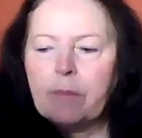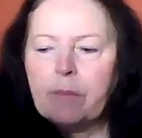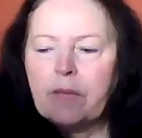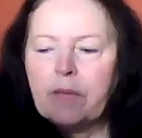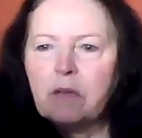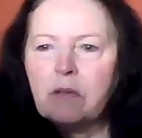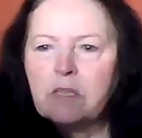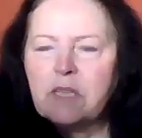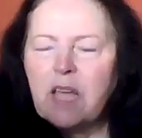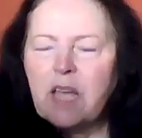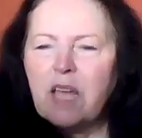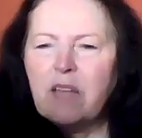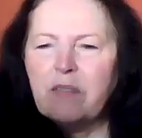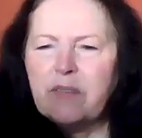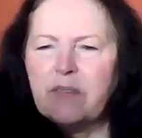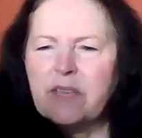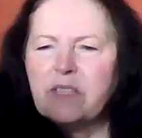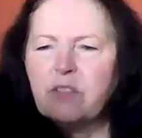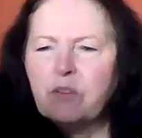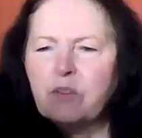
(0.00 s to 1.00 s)
because
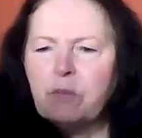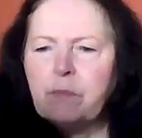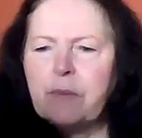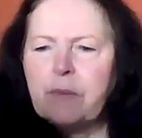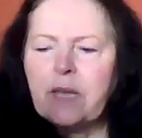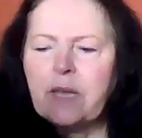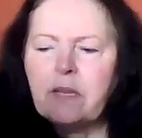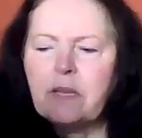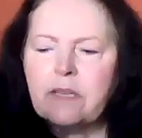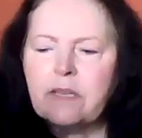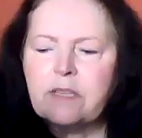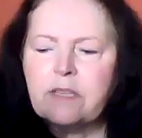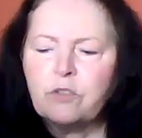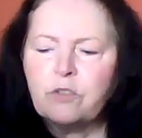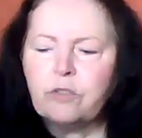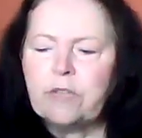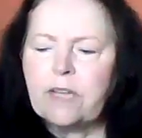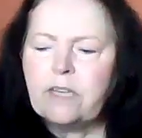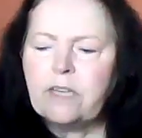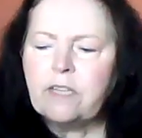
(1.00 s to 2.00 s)
this
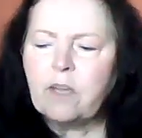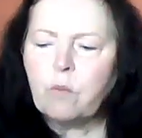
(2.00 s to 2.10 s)
could end